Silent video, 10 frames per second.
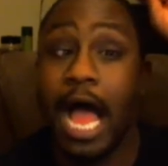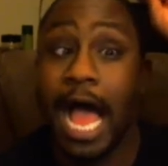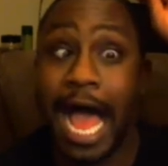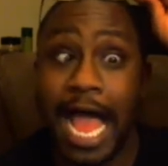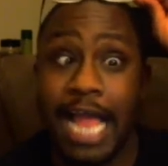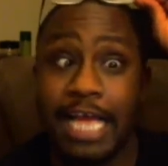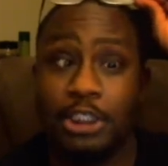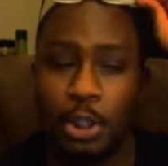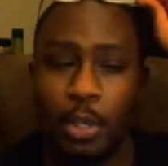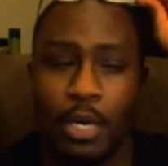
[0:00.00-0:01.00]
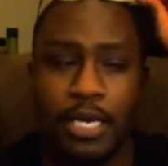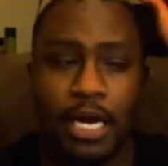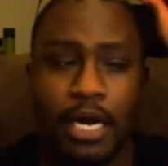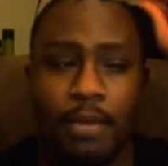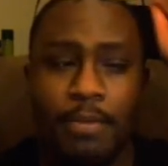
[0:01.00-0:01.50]
I enjoyed
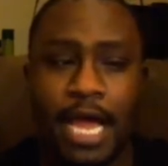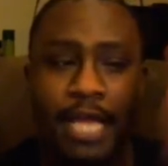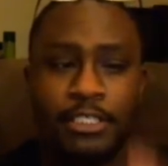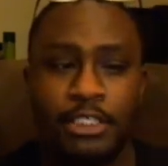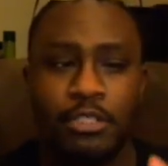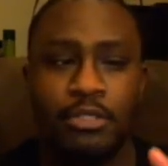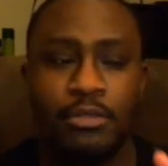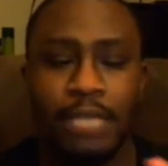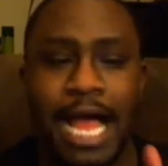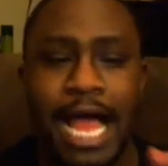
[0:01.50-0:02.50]
Naya 2.